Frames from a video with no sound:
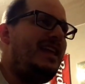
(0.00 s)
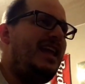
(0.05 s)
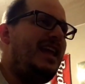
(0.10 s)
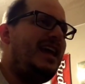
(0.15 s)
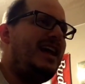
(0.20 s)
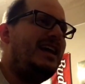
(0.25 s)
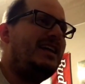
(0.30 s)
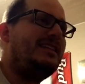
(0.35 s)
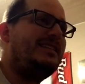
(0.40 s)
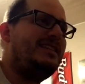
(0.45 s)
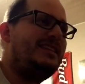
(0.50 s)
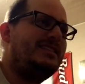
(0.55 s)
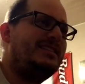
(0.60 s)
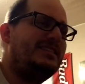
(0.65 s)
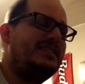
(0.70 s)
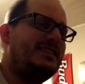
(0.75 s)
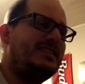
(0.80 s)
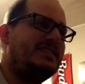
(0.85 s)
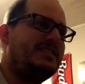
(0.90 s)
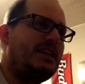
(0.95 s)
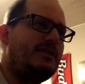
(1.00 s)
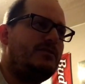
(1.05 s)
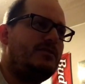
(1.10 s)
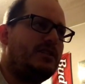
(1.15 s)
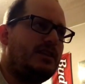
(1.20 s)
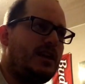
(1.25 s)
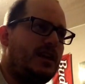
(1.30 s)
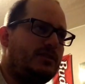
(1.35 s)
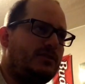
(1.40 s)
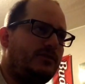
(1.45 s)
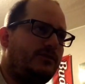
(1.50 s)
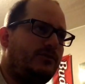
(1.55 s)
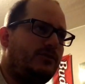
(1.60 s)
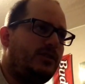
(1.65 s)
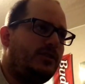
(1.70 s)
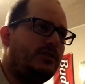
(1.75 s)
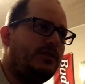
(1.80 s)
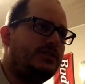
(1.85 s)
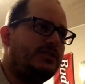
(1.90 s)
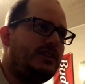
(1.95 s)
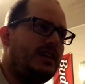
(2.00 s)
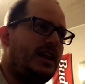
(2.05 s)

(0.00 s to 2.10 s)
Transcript: and this is the 7th case of Flawless.